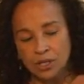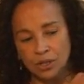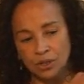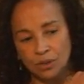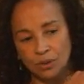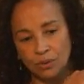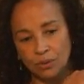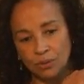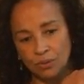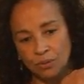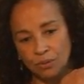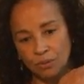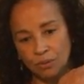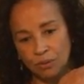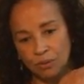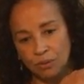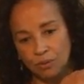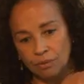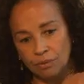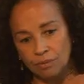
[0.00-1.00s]
to
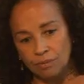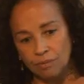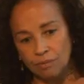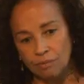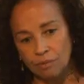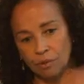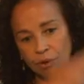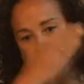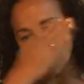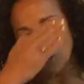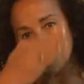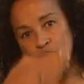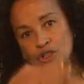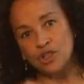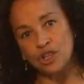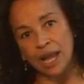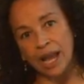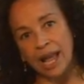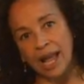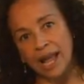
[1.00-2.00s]

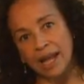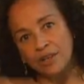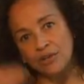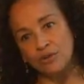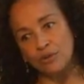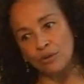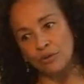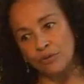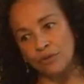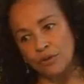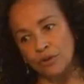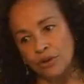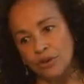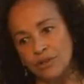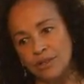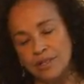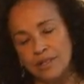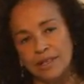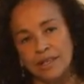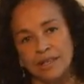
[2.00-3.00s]
merge and
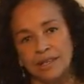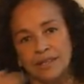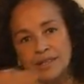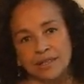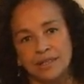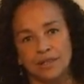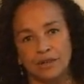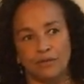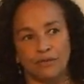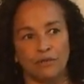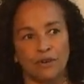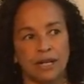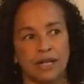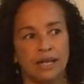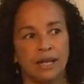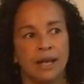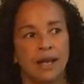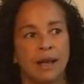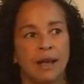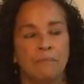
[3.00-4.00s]
traverse these
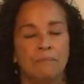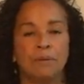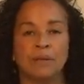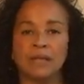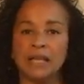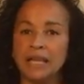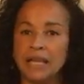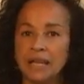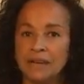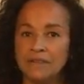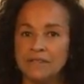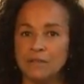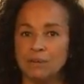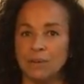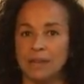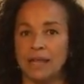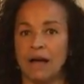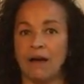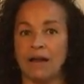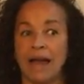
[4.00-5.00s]
different beliefs
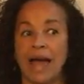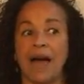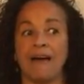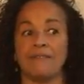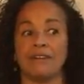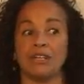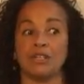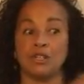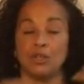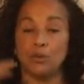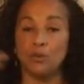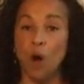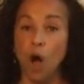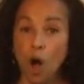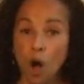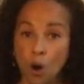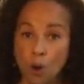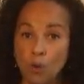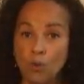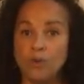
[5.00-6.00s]
without having to
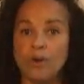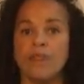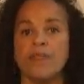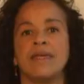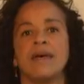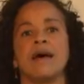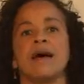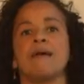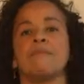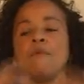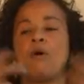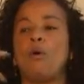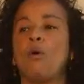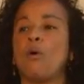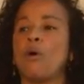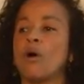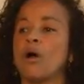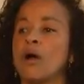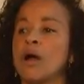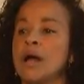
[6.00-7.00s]
own them
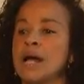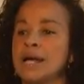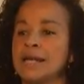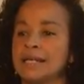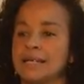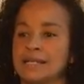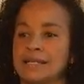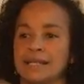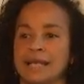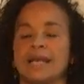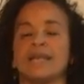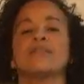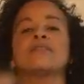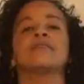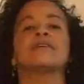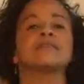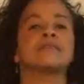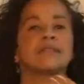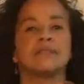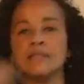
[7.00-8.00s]
or to say
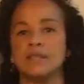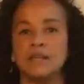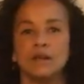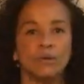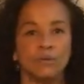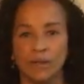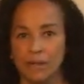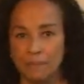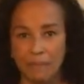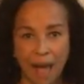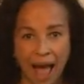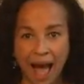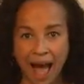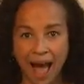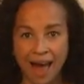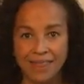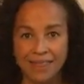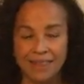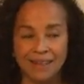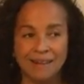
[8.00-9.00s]
this is the only
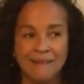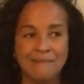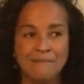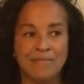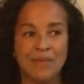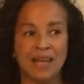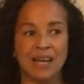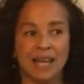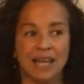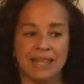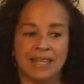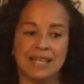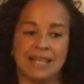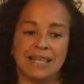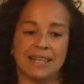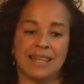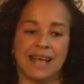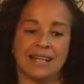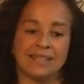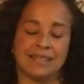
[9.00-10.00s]
path. And I think
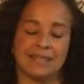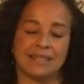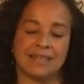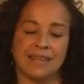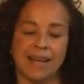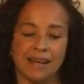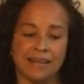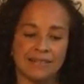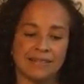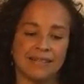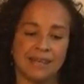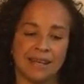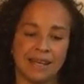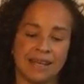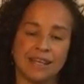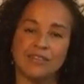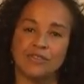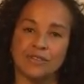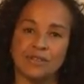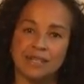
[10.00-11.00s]
that that's a sexy,
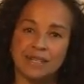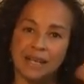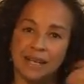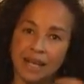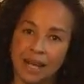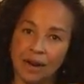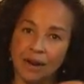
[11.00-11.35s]
interesting